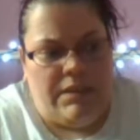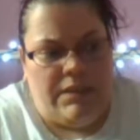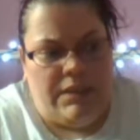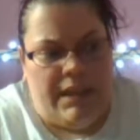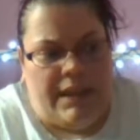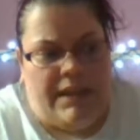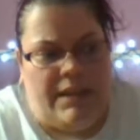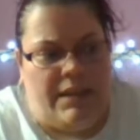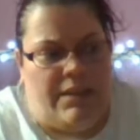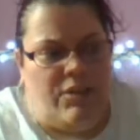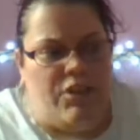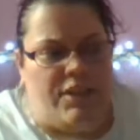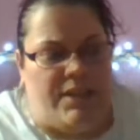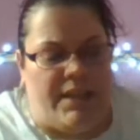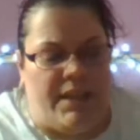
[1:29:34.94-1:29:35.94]
like
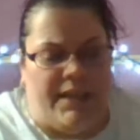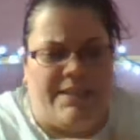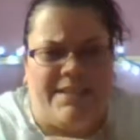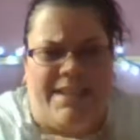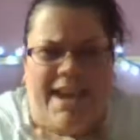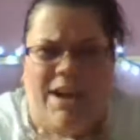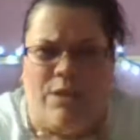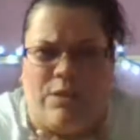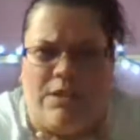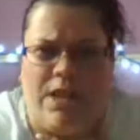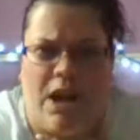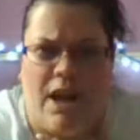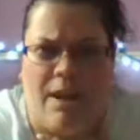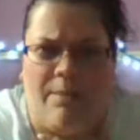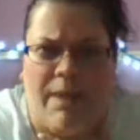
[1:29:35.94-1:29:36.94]
just like sounds
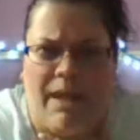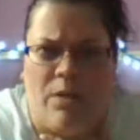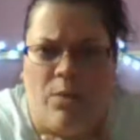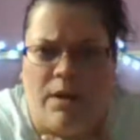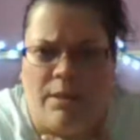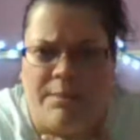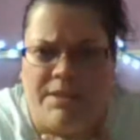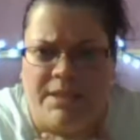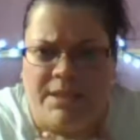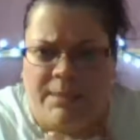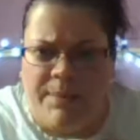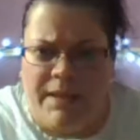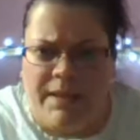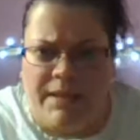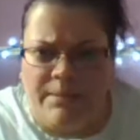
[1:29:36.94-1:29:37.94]
I make when I'm
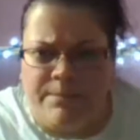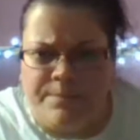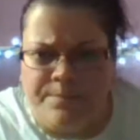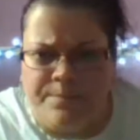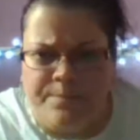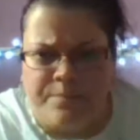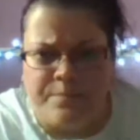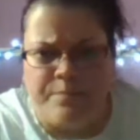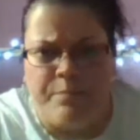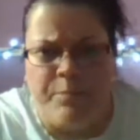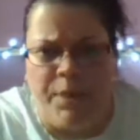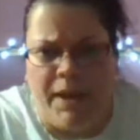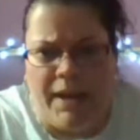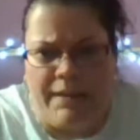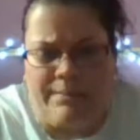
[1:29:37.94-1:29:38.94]
sleeping.
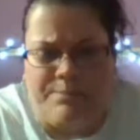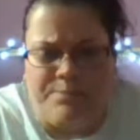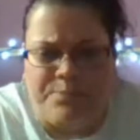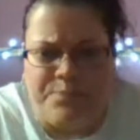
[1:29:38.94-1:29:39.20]
But